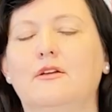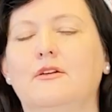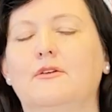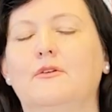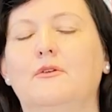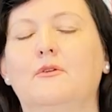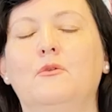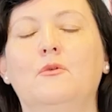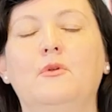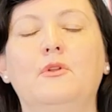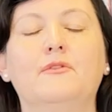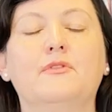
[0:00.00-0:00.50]

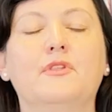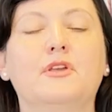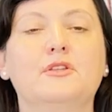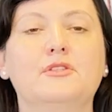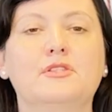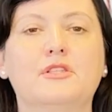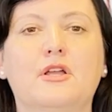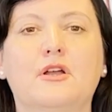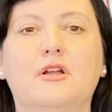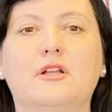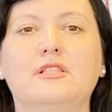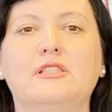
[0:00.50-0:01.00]
All of
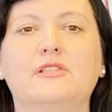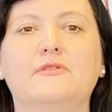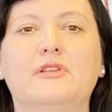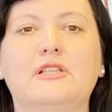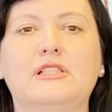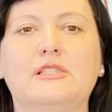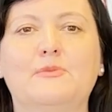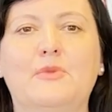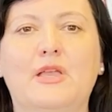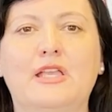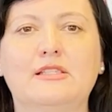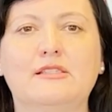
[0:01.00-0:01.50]
those kinds of
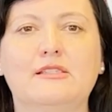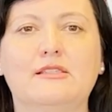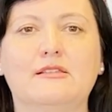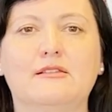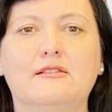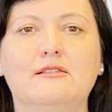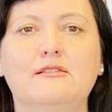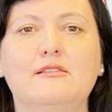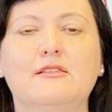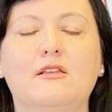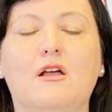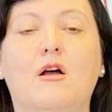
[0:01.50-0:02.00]

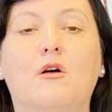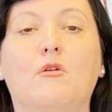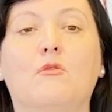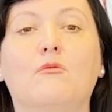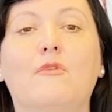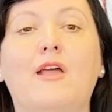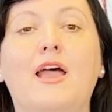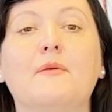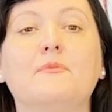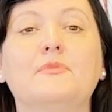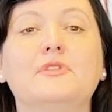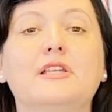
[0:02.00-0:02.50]
expenses are
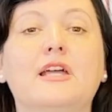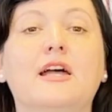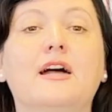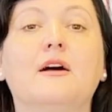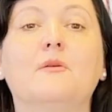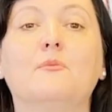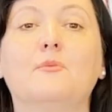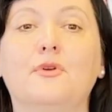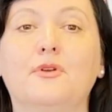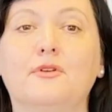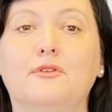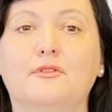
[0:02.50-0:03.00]
wrapped
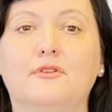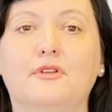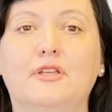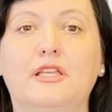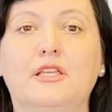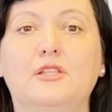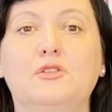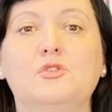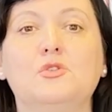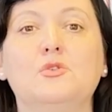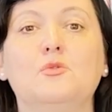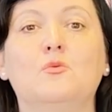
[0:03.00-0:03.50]
up
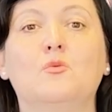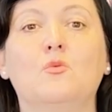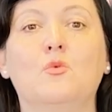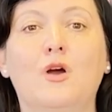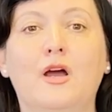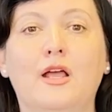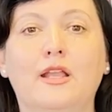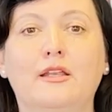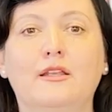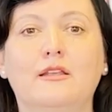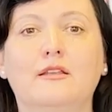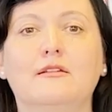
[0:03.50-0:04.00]
into
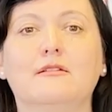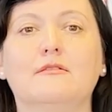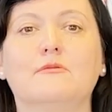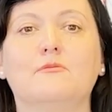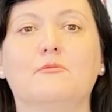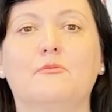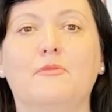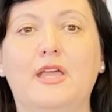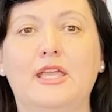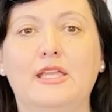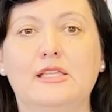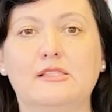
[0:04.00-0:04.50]
one
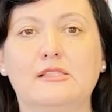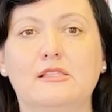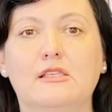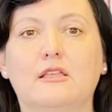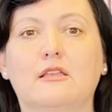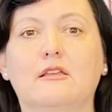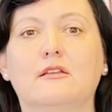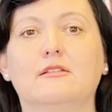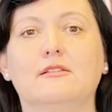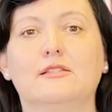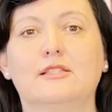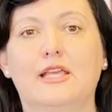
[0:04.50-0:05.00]

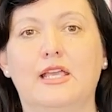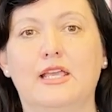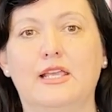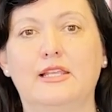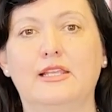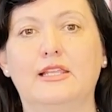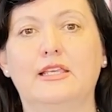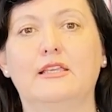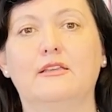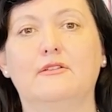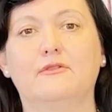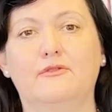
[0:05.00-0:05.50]
basic
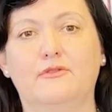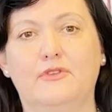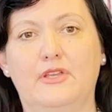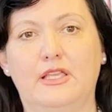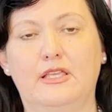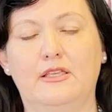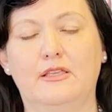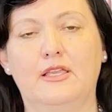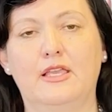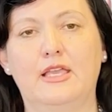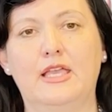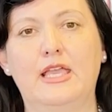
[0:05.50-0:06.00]
daily
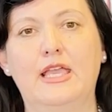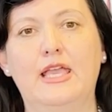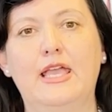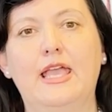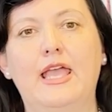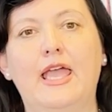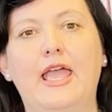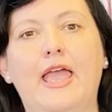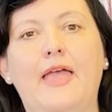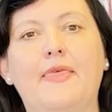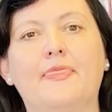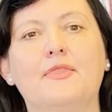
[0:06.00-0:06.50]
fee.
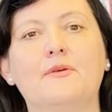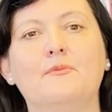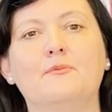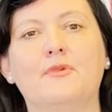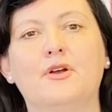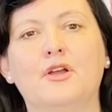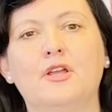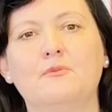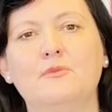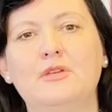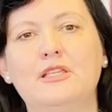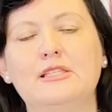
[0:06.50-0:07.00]
At the
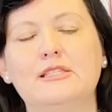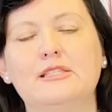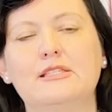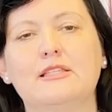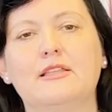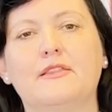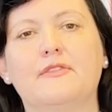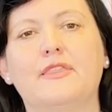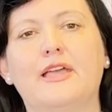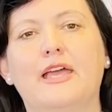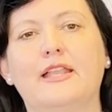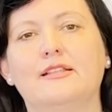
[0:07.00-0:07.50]

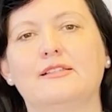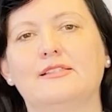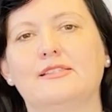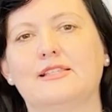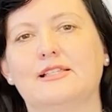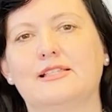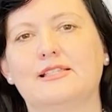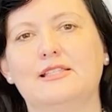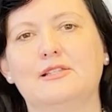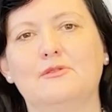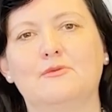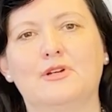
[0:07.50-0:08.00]
moment, that is
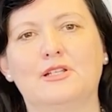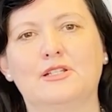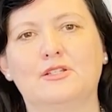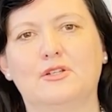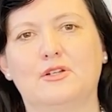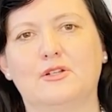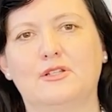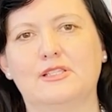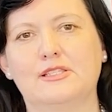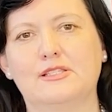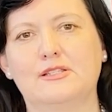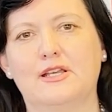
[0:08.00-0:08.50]

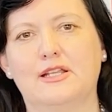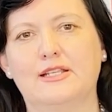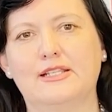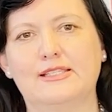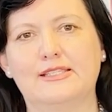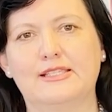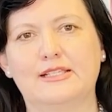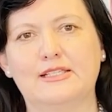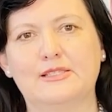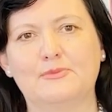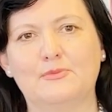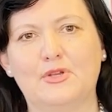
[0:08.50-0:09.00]

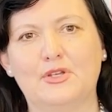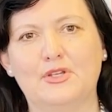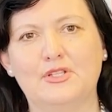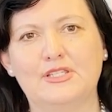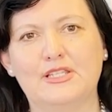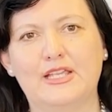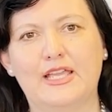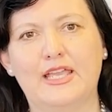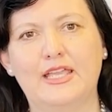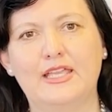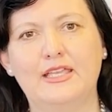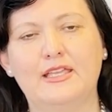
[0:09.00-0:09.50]
$61.96 per
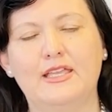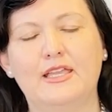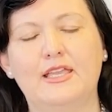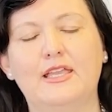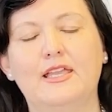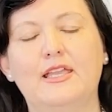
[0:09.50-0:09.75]
day.